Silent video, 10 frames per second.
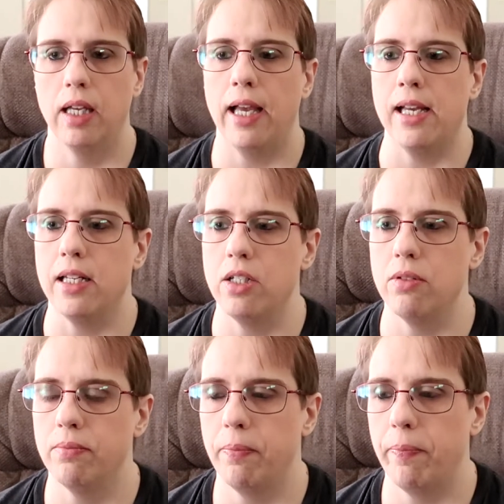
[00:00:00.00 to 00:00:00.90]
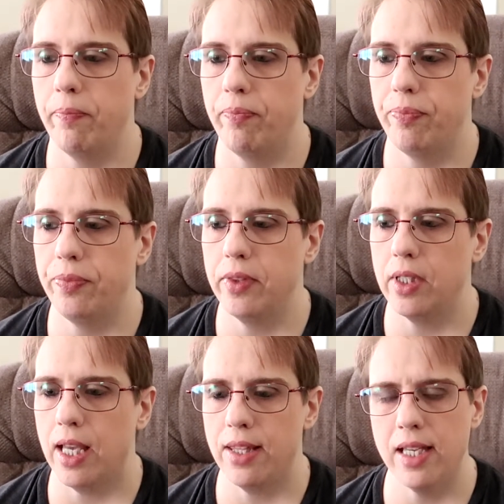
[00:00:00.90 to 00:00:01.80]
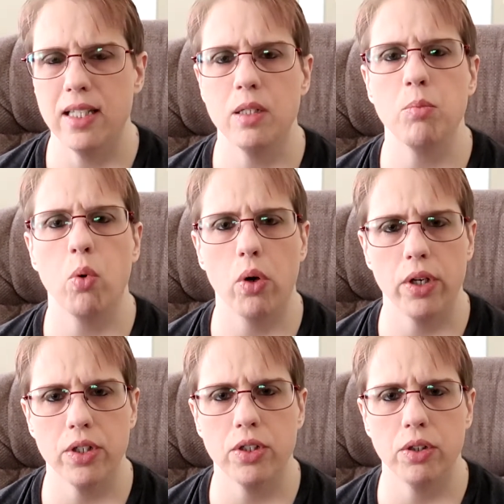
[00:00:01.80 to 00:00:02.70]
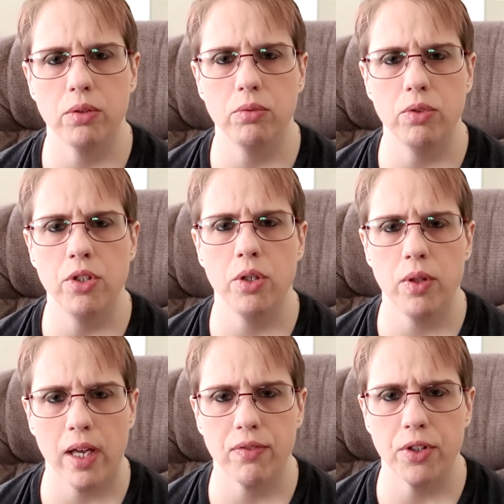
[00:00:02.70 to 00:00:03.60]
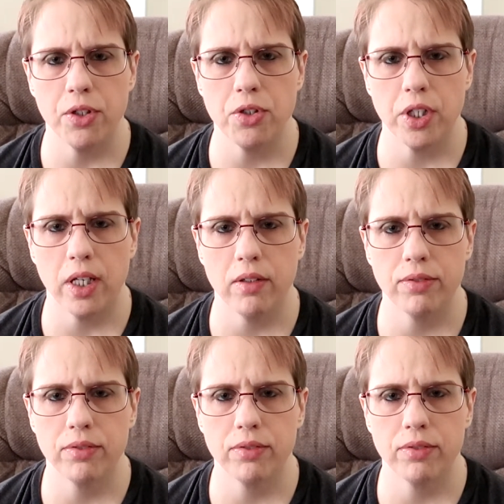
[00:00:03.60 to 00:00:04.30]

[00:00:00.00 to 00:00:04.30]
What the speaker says: And I think it's important to do that for yourself.